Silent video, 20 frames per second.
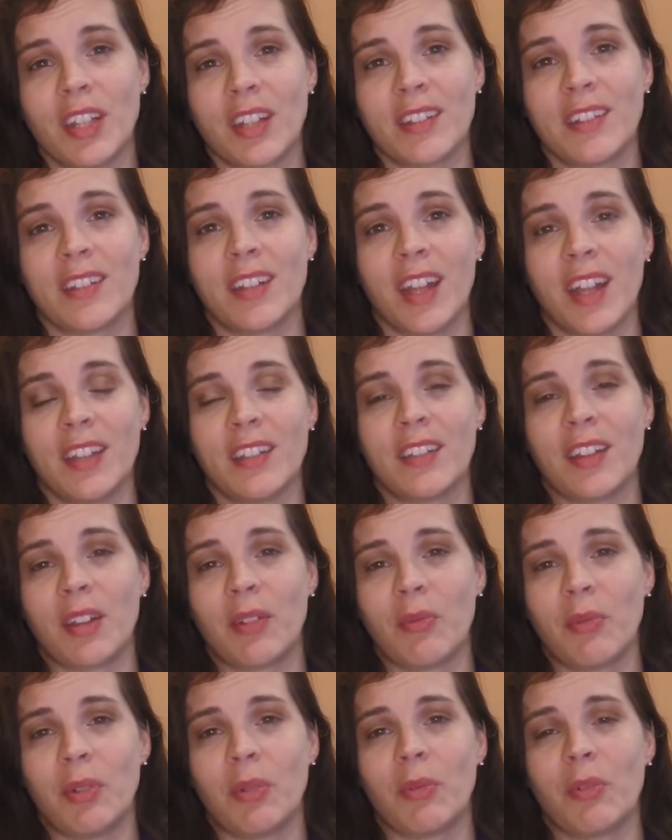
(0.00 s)
extent.
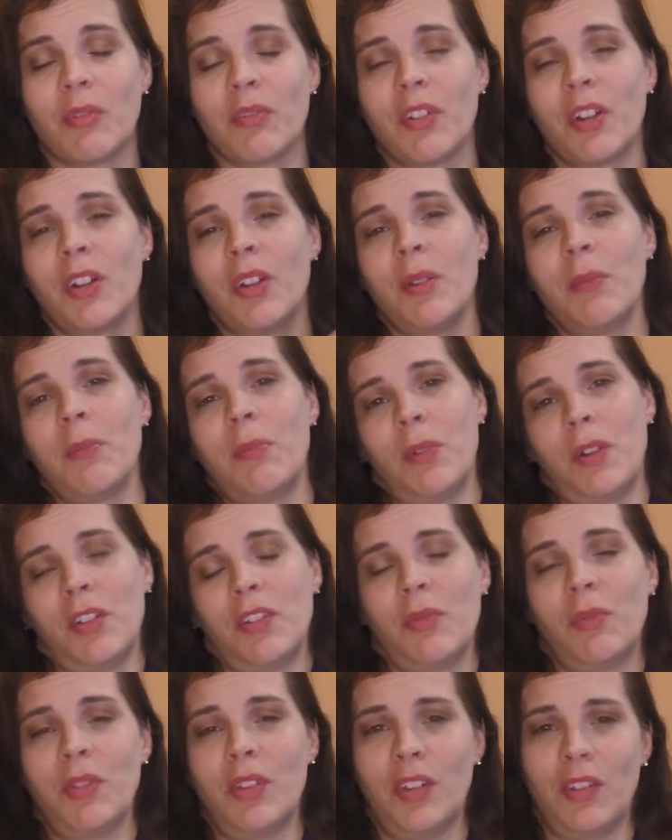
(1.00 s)
We were very
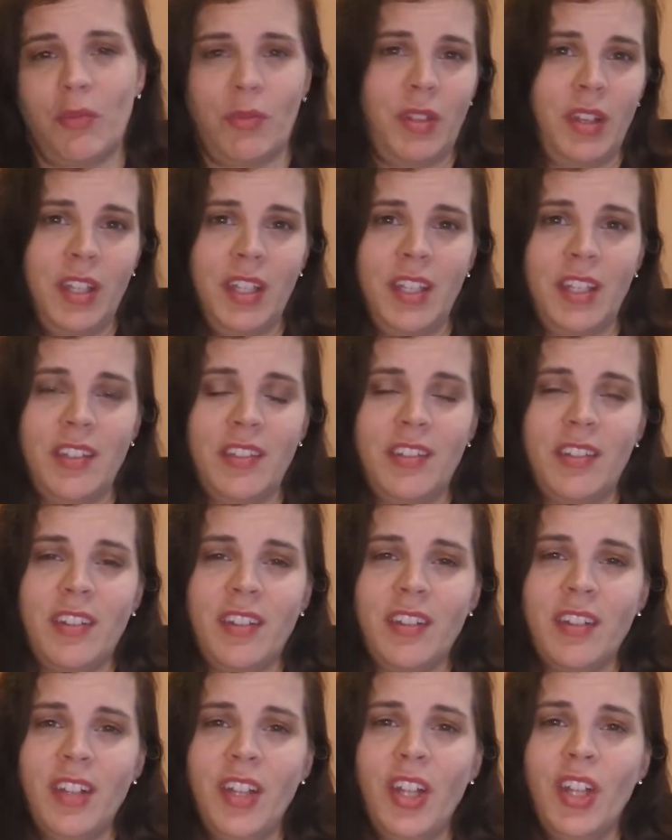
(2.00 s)
impressed with his willingness
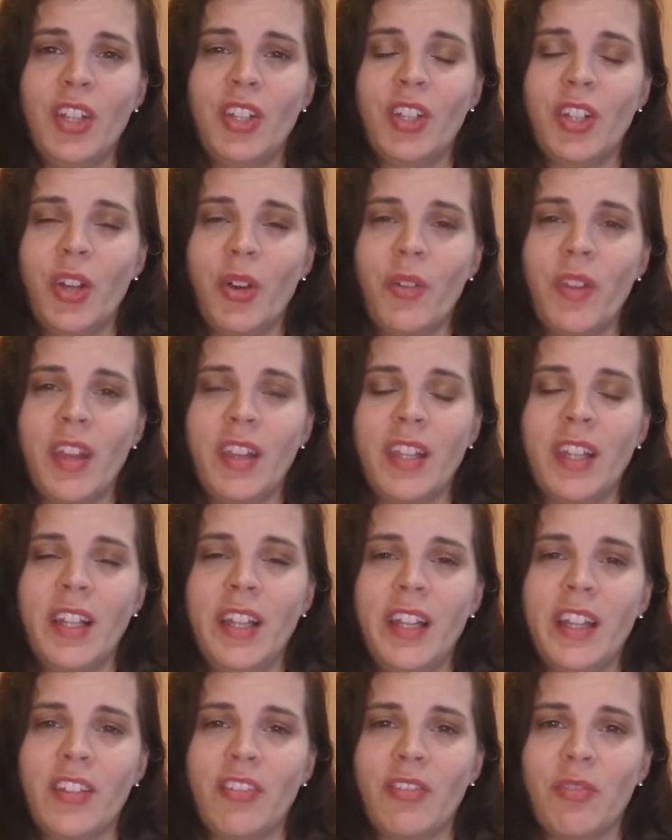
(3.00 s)
to go that
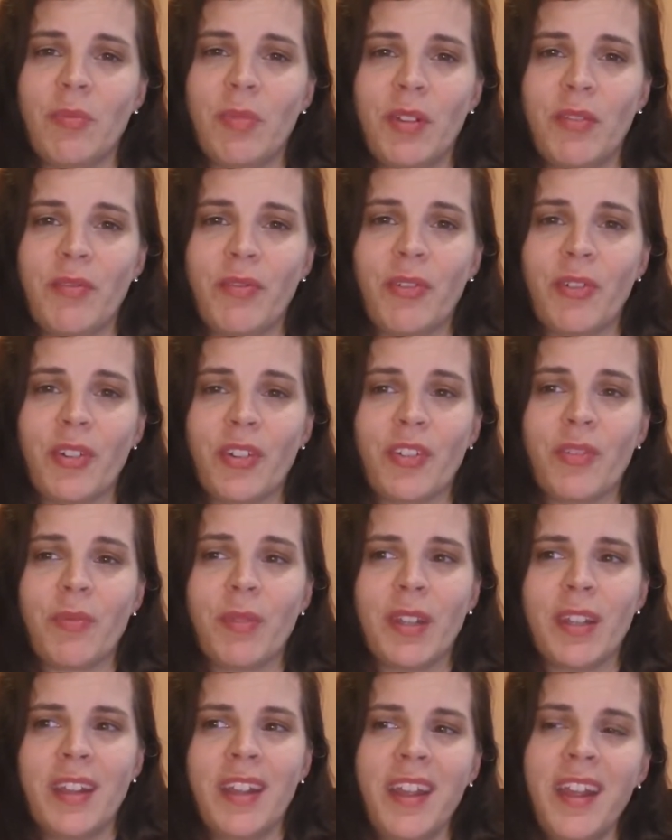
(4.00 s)
little extra bit for us,
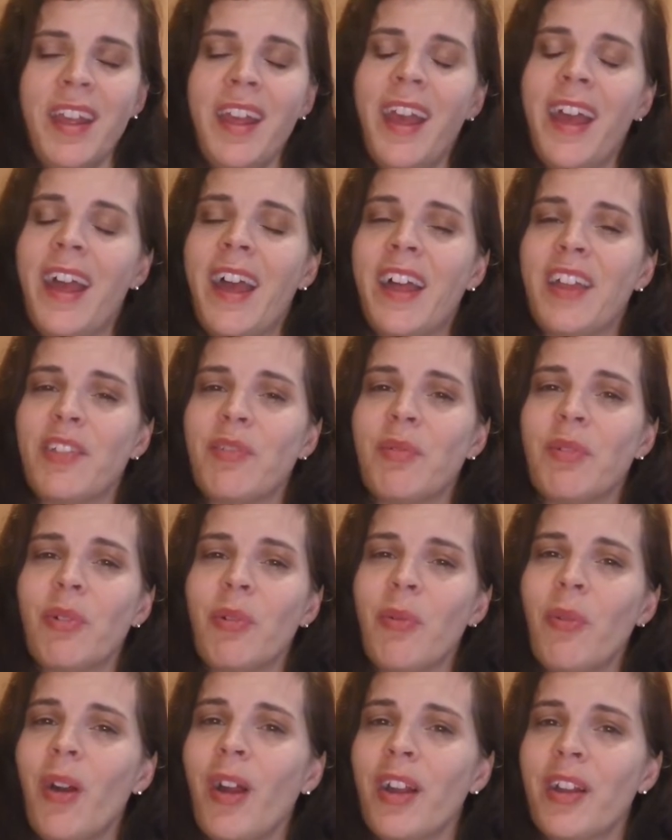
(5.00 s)
but as we
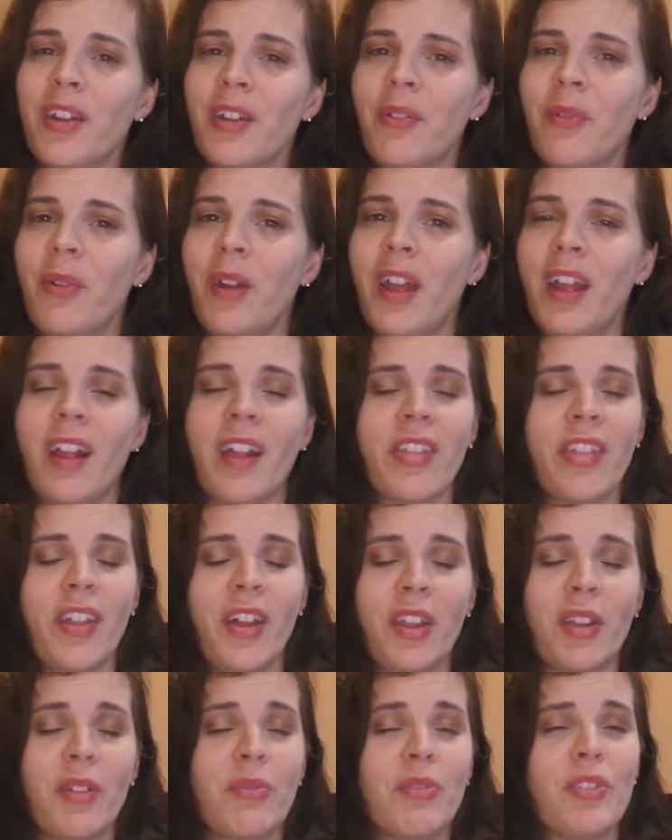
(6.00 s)
were walking away, I
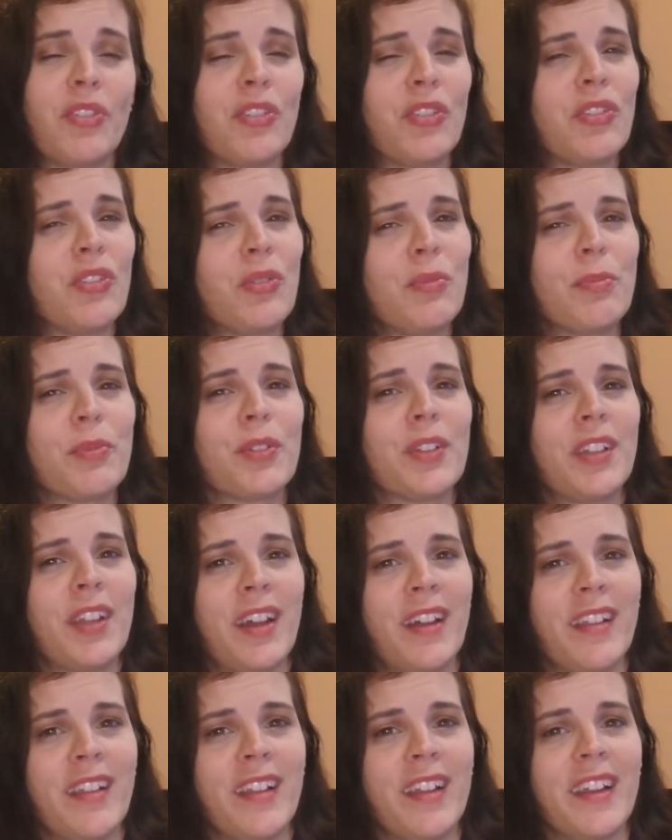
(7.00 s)
thought it was super
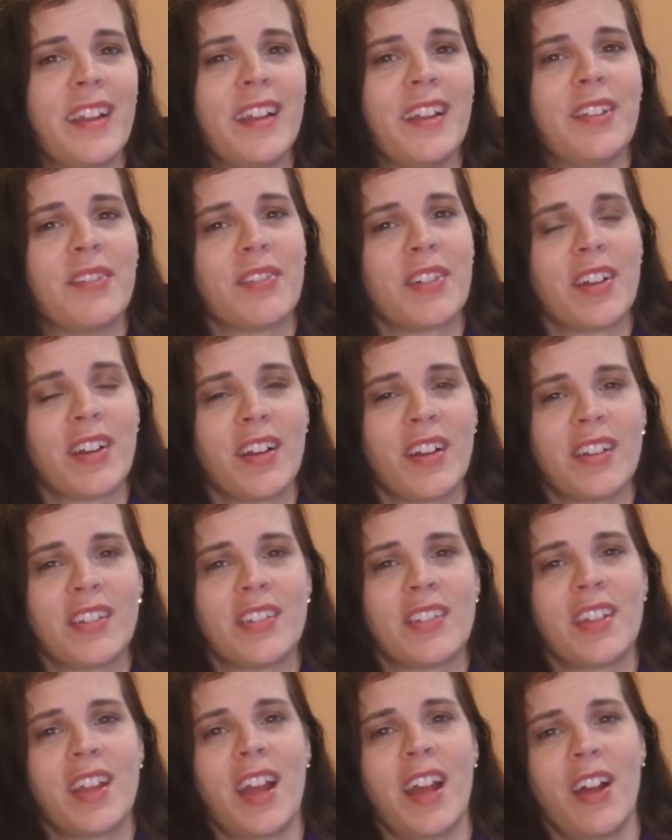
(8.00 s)
telling in
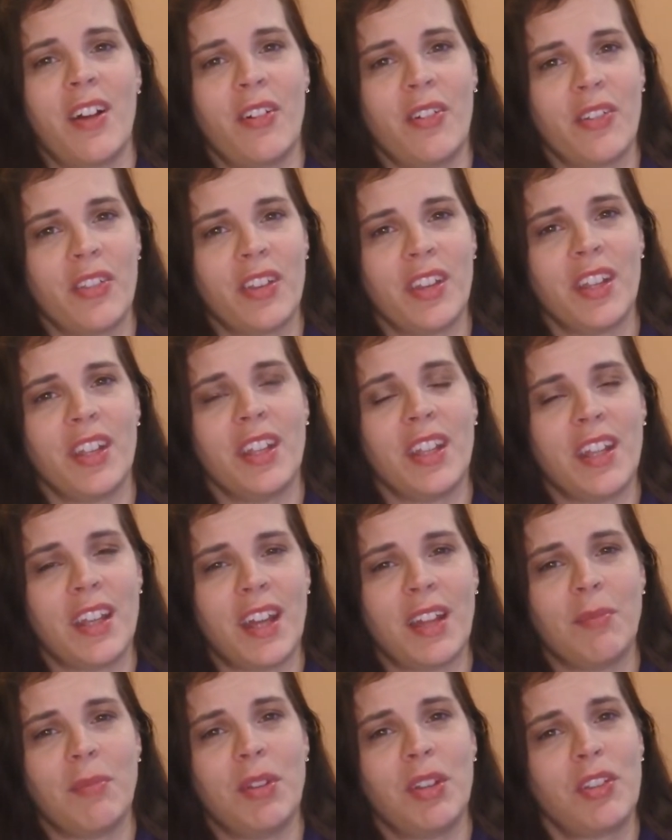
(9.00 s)
regards to how the
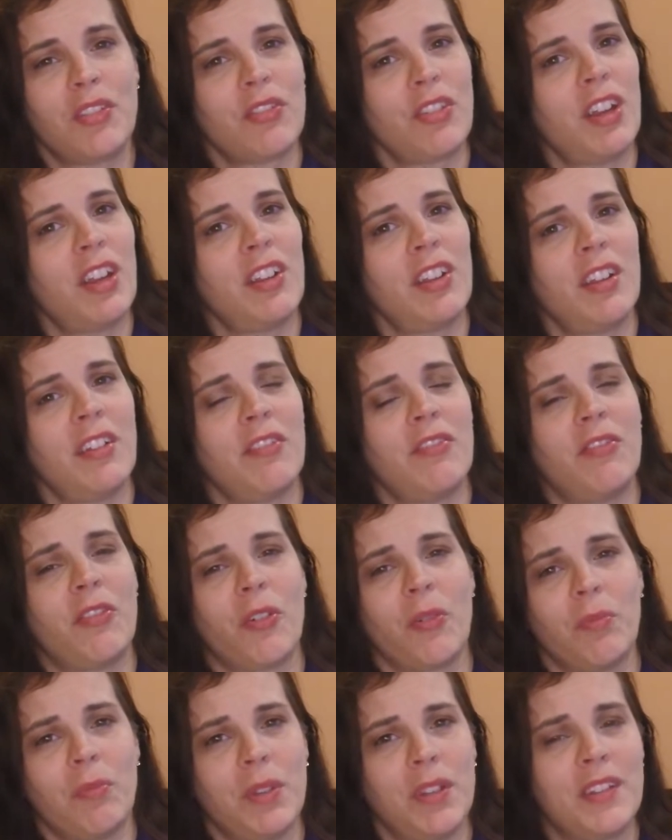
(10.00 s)
administrative
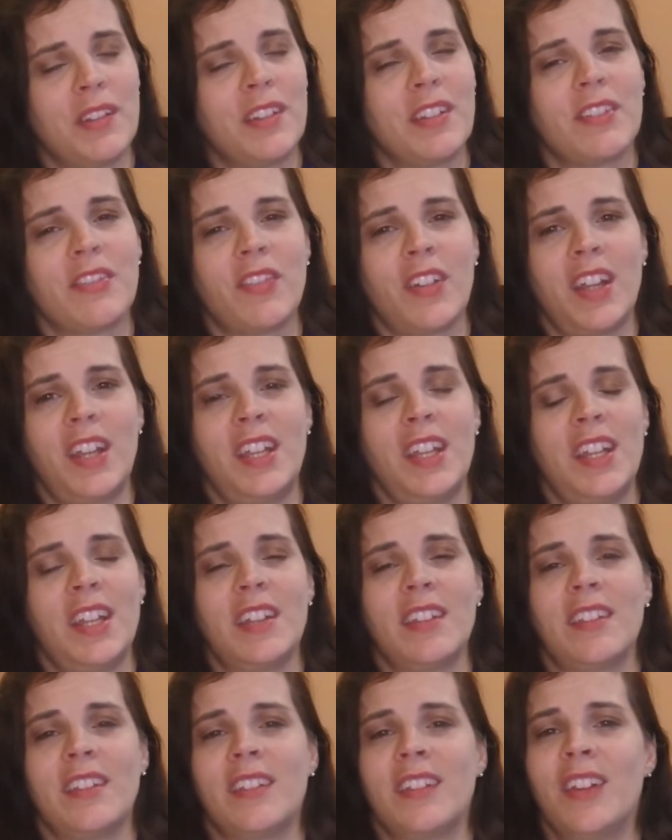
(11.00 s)
or business
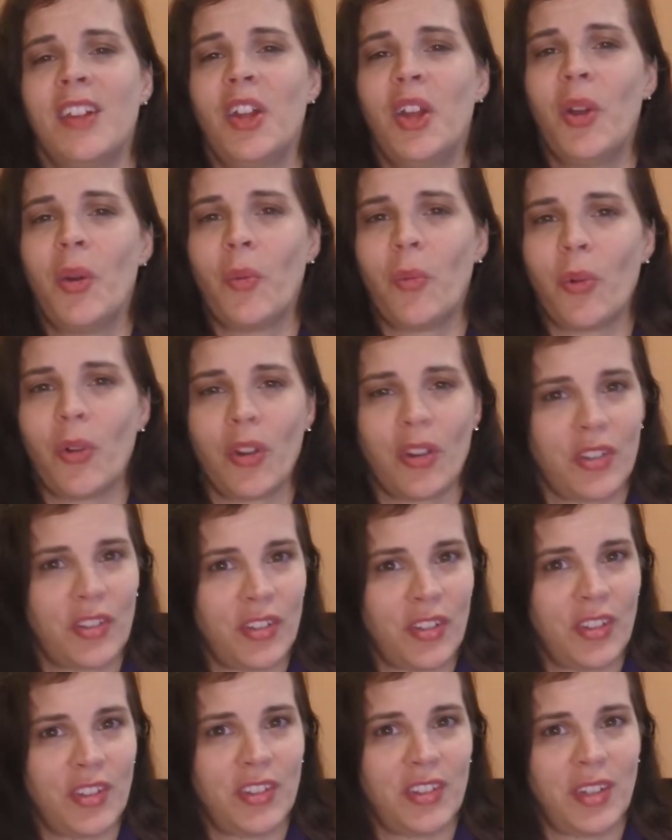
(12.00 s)
finance works
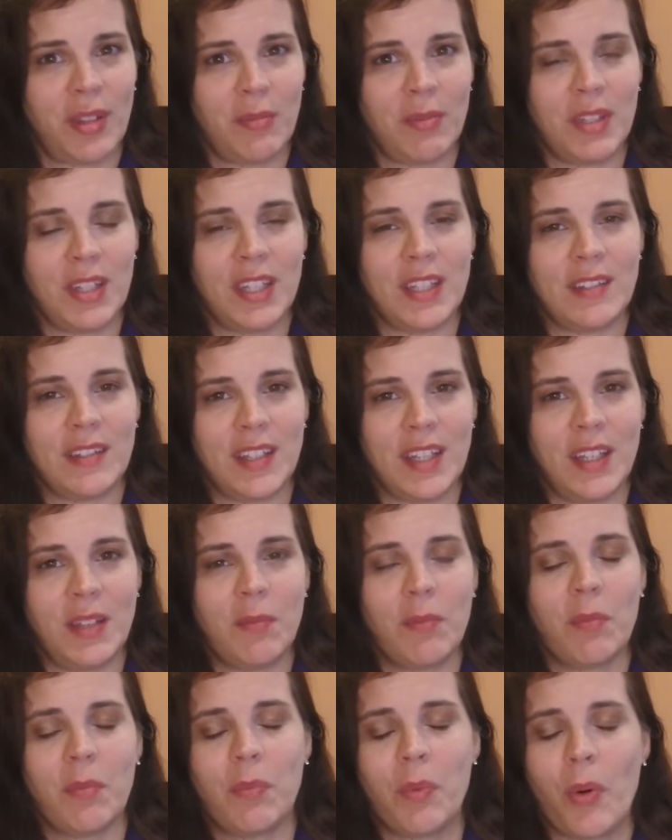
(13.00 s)
on some of these
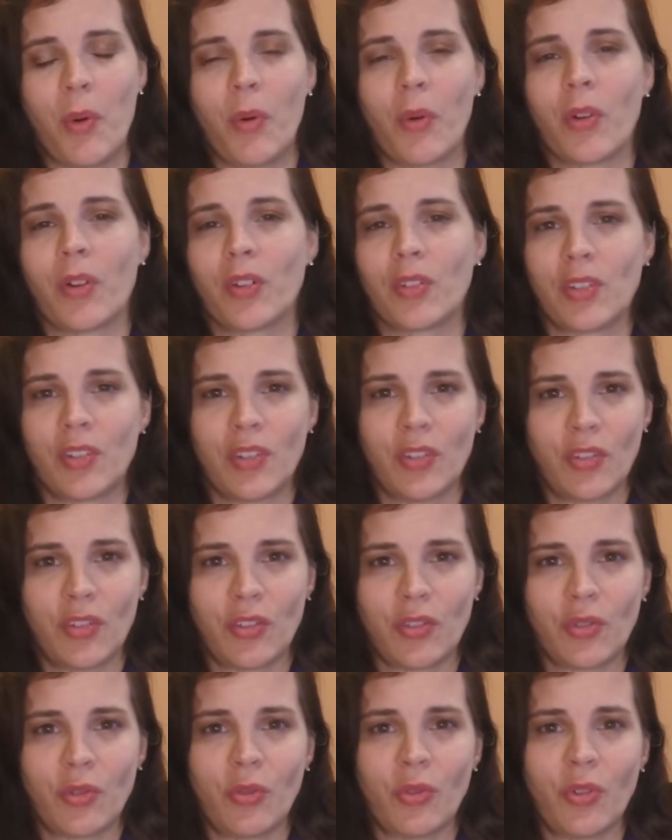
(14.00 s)
import
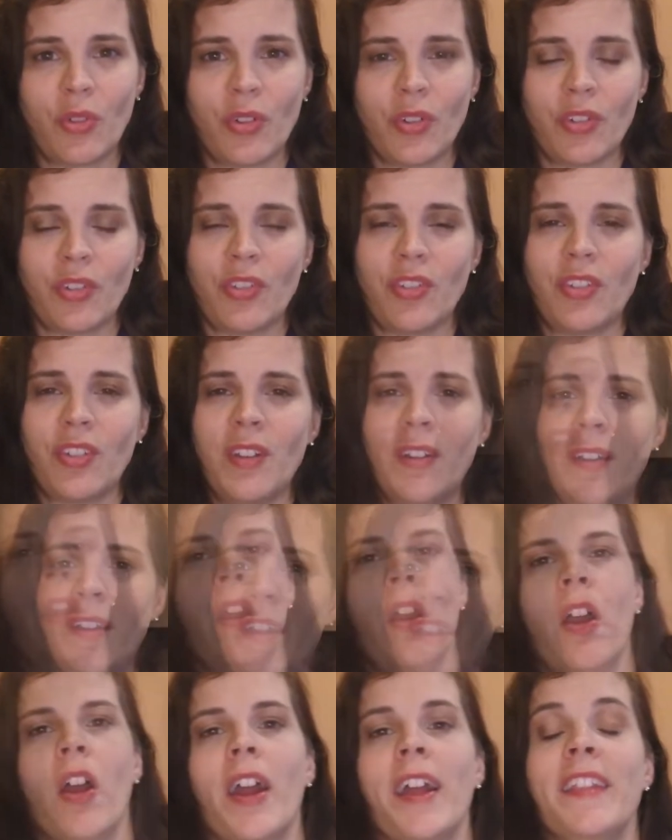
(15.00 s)
stores.
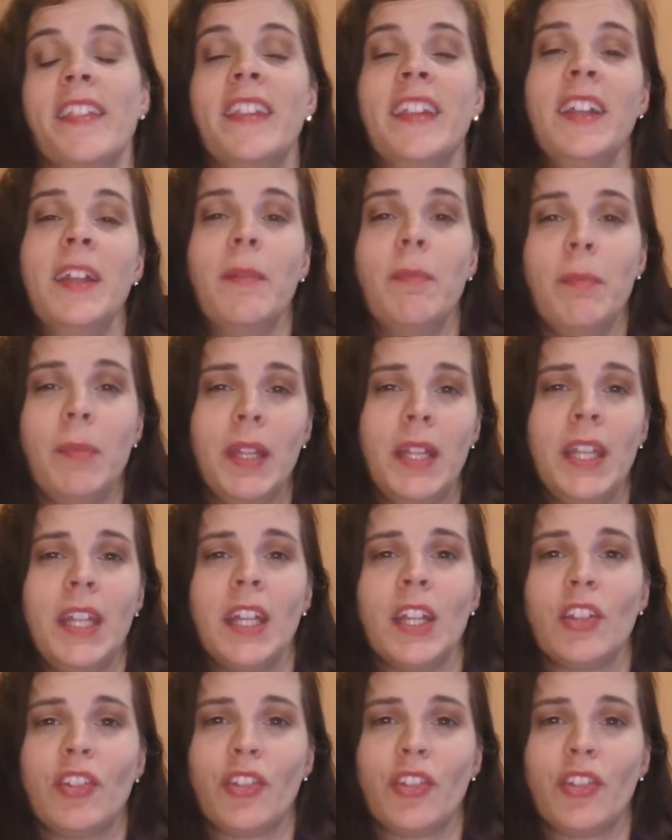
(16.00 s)
All right, the immediate